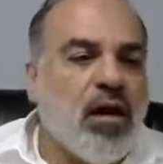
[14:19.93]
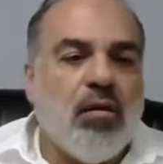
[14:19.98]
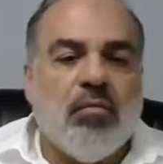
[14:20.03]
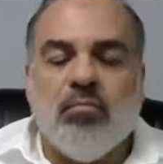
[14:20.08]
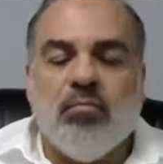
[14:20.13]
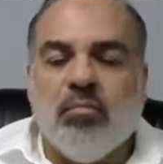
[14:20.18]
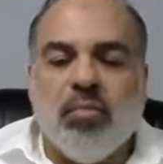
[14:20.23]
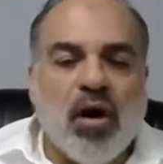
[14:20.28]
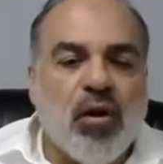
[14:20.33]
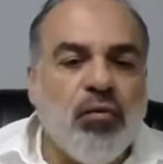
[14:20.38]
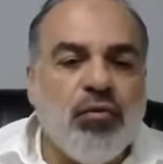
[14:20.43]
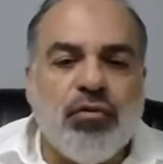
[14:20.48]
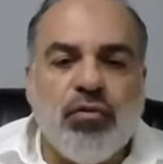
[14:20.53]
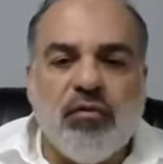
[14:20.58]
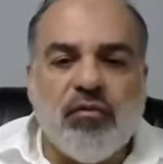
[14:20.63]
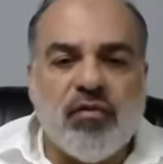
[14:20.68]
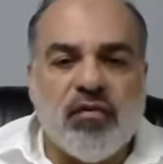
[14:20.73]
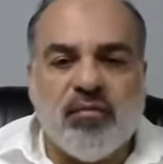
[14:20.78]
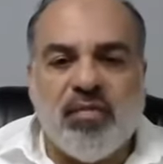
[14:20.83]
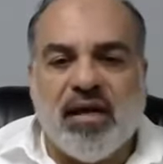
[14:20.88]
Both
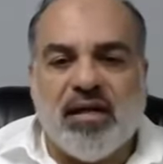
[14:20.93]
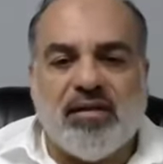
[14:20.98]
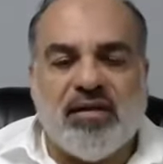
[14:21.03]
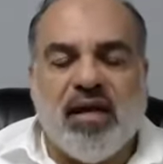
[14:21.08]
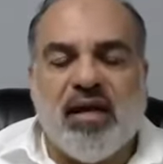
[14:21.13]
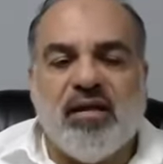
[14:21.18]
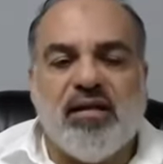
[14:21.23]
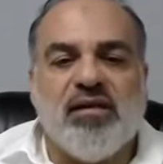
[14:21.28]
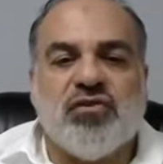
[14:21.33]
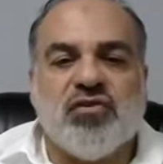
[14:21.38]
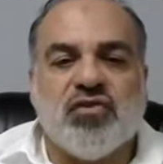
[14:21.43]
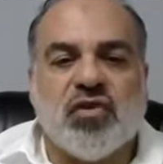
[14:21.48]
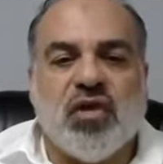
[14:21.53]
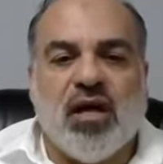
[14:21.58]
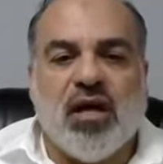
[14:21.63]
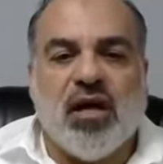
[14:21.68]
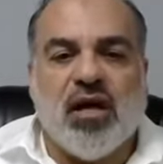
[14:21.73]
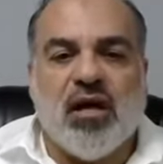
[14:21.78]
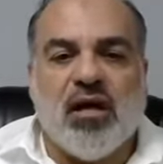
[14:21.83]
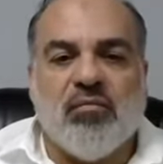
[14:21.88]
of them at any
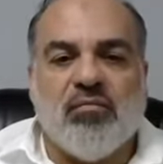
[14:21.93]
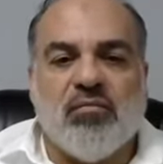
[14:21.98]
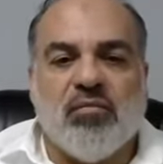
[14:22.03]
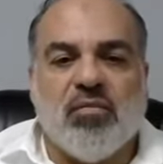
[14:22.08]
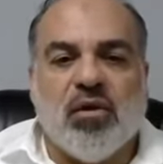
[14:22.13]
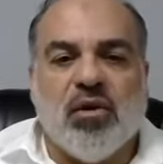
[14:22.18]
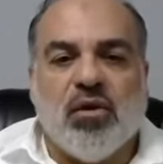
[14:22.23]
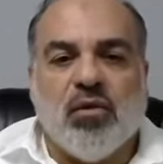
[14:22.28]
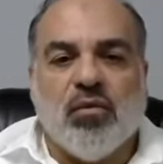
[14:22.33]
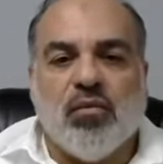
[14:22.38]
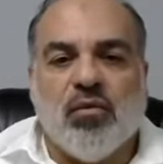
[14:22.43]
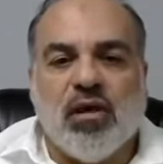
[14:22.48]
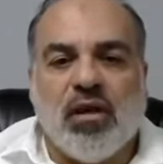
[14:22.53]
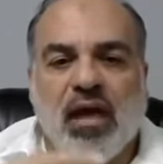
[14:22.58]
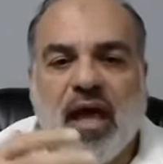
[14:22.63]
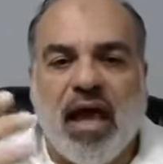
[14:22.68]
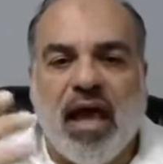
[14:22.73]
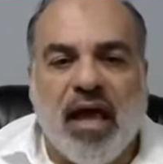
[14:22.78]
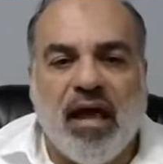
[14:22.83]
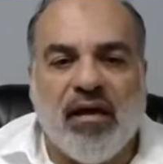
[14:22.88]
time will
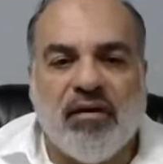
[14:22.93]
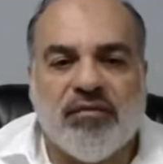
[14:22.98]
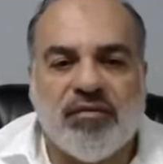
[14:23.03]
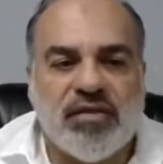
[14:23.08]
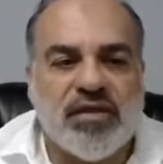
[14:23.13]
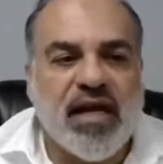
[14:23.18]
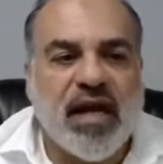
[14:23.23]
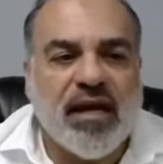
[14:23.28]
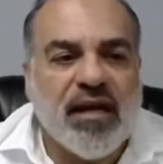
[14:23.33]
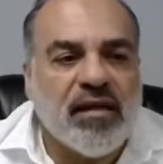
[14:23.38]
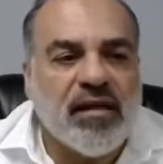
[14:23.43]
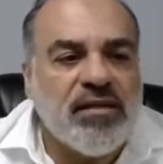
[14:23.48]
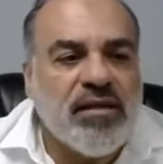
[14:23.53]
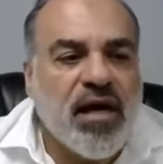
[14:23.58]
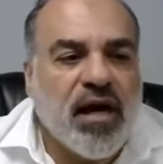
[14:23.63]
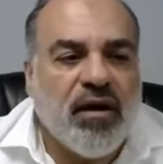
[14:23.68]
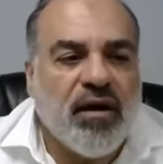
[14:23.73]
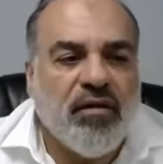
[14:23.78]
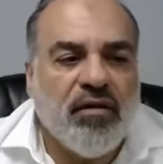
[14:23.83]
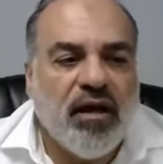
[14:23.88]
have
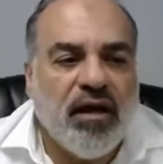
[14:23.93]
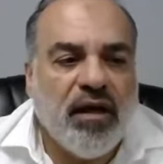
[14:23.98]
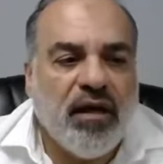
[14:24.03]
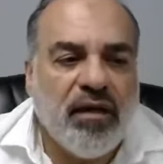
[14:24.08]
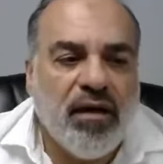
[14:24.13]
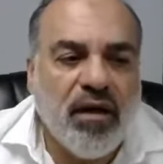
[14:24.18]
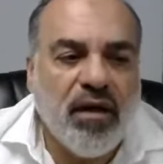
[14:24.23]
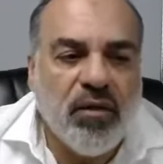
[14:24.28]
secondary,